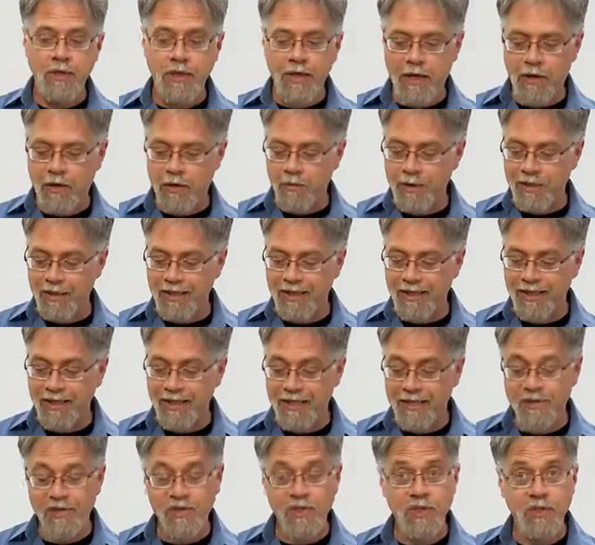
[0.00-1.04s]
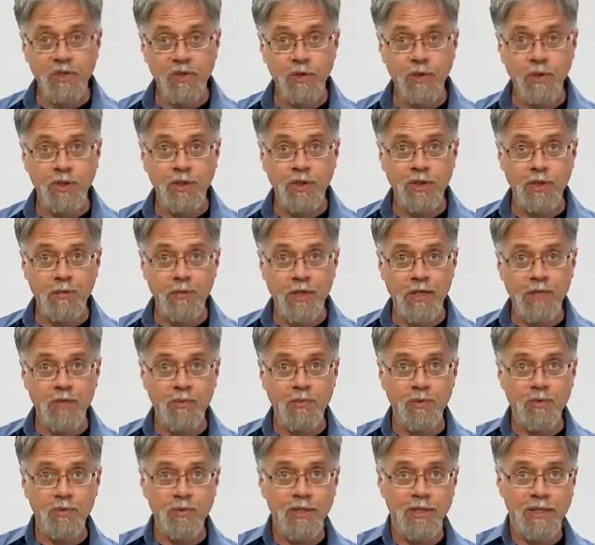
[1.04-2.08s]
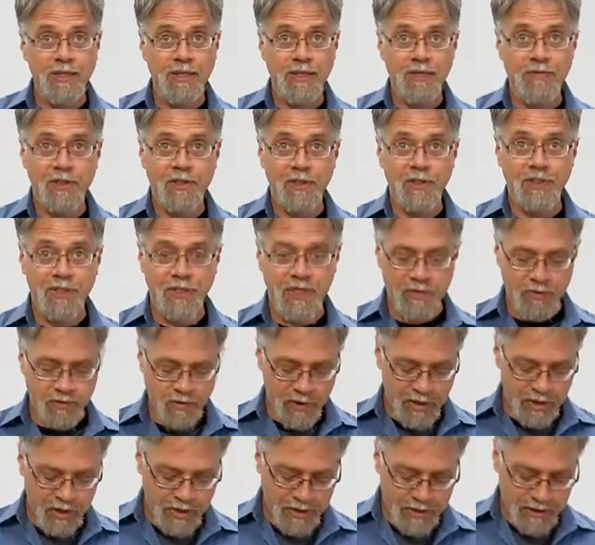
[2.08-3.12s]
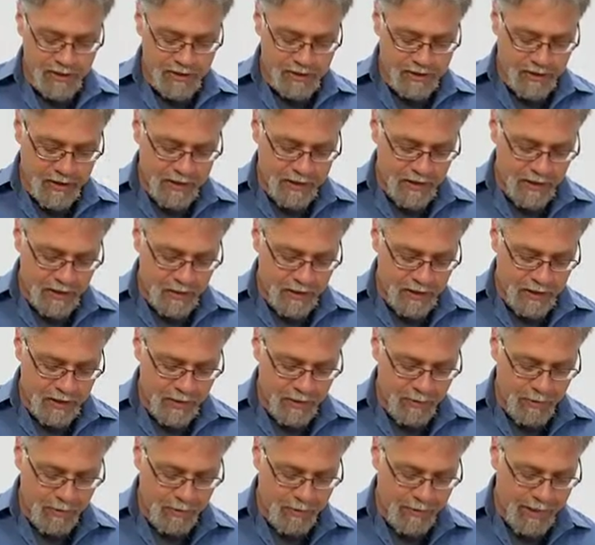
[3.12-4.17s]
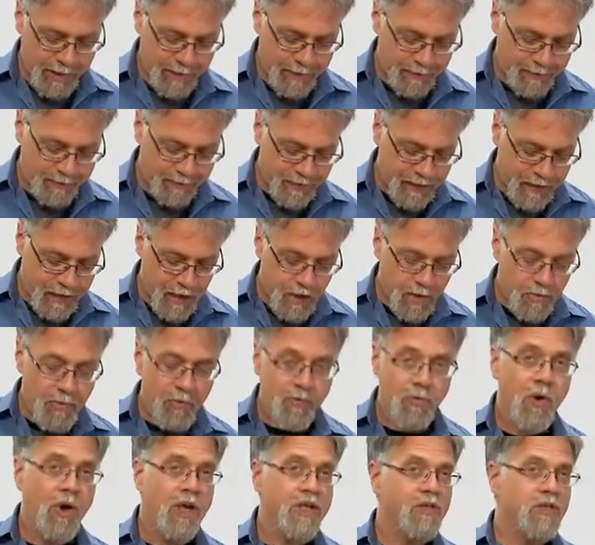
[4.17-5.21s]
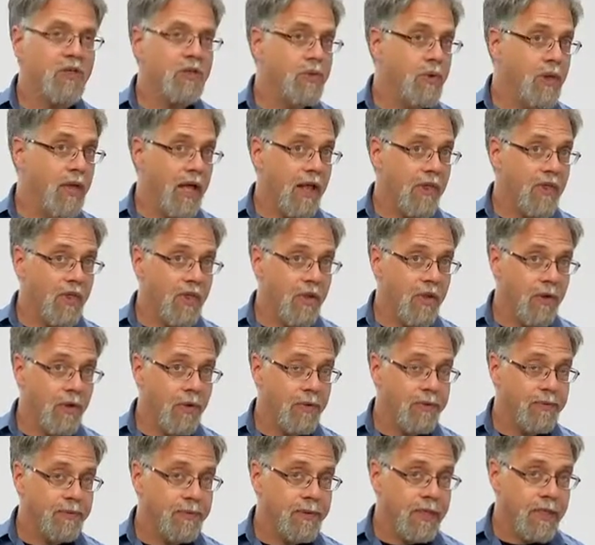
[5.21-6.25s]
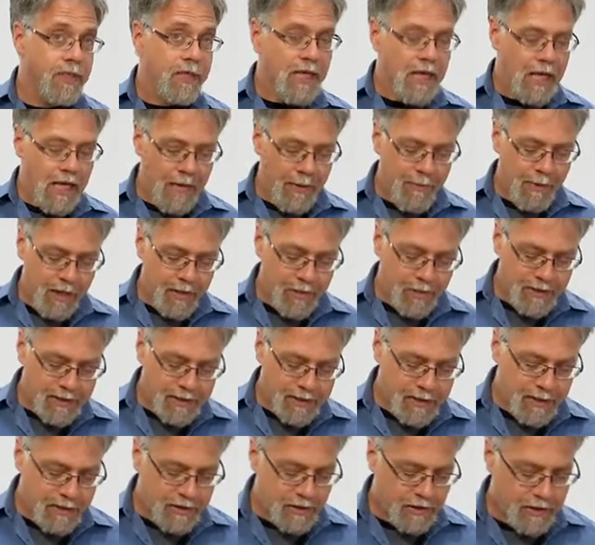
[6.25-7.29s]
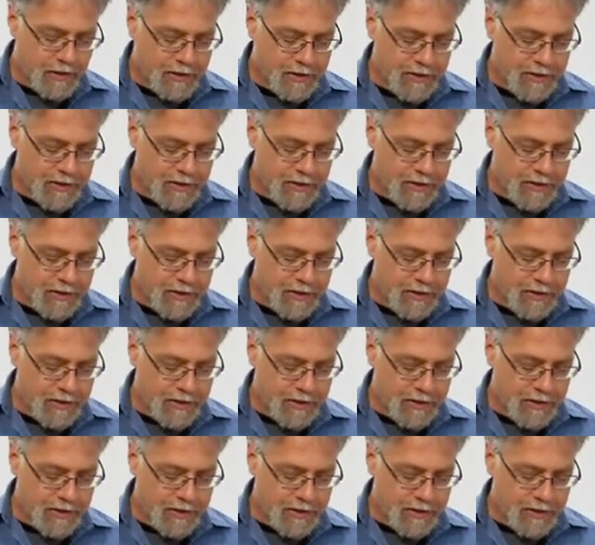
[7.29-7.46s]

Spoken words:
now I want to get a lens on as quickly as possible because having just gotten rid of the dust, I don't want it coming back. Before I do that though, I might want to take a look